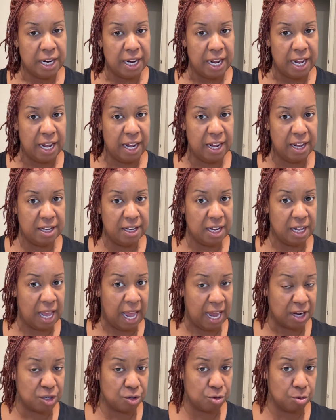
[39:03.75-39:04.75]
And the
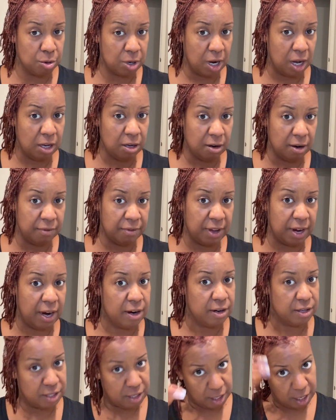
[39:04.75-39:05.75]
actual color of the
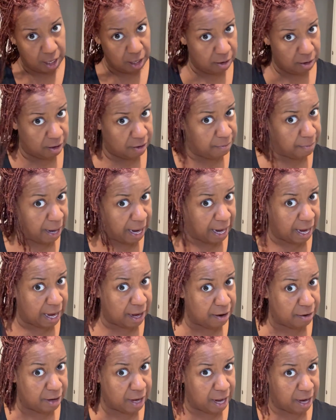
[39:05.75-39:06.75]
hair is the color of my
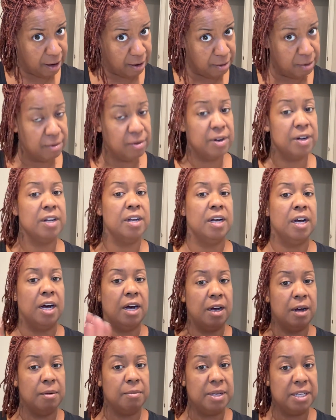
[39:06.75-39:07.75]
hair now.
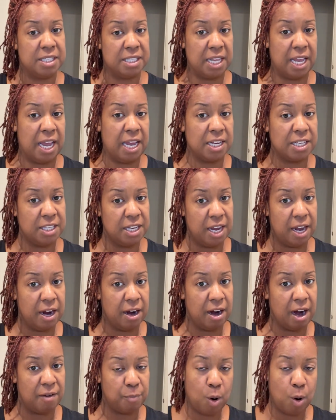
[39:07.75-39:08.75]
It's the XE
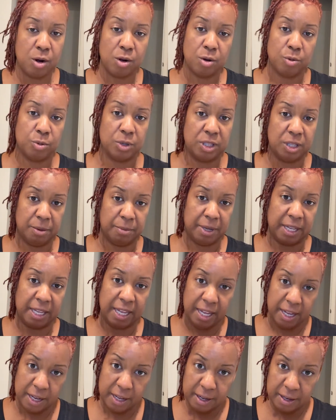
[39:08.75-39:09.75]
hair. I partnered with them
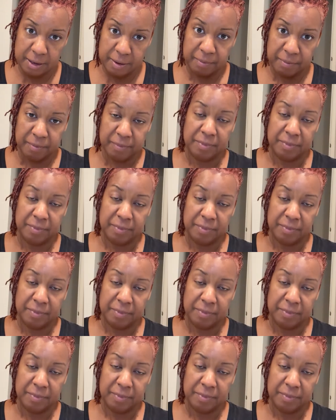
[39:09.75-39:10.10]
again.